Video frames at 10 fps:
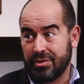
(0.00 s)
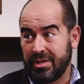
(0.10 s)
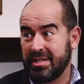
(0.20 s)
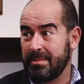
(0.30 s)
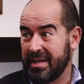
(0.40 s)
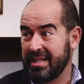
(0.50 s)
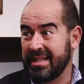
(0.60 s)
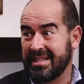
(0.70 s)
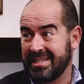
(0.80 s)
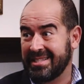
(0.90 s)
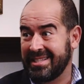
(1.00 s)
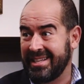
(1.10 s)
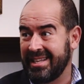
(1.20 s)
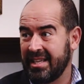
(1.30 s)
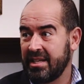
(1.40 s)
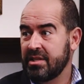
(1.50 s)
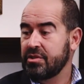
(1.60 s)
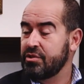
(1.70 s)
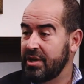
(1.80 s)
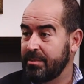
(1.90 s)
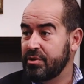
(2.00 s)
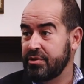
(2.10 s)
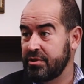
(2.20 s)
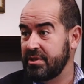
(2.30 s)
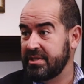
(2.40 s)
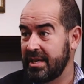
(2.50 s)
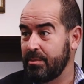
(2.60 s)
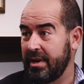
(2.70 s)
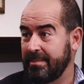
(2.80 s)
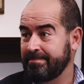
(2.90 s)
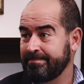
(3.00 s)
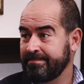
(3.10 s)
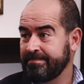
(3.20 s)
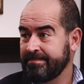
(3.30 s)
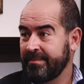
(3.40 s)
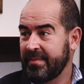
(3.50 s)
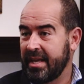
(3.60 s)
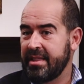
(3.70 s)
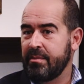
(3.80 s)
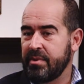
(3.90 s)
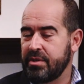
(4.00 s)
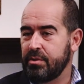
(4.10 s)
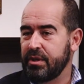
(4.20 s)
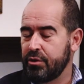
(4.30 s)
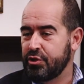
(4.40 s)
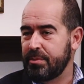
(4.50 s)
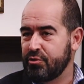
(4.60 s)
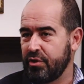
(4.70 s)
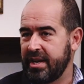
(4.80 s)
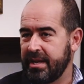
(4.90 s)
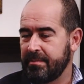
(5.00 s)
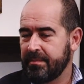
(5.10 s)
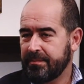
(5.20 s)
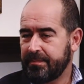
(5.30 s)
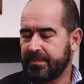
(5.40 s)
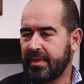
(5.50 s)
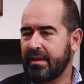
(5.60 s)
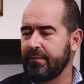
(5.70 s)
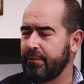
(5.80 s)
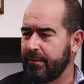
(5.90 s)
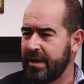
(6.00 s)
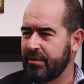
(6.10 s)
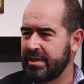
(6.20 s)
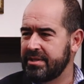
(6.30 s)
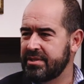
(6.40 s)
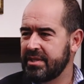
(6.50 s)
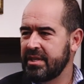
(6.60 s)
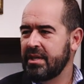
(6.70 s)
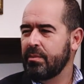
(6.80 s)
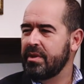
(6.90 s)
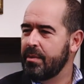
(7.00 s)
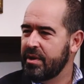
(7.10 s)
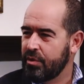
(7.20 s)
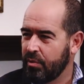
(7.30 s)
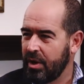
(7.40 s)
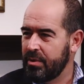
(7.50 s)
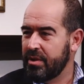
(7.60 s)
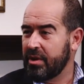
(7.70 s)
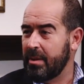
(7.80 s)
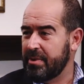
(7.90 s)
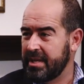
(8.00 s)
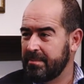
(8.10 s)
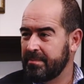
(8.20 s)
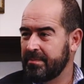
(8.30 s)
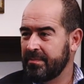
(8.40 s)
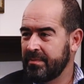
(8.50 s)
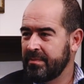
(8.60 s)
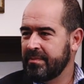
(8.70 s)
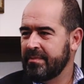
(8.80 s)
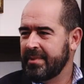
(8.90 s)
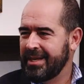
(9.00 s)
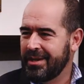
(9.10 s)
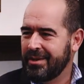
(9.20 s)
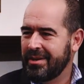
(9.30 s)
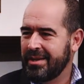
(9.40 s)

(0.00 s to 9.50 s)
And those are the typically that succeed. So job search is the same way. And then we do leadership training for veterans when they want to grow in their company. You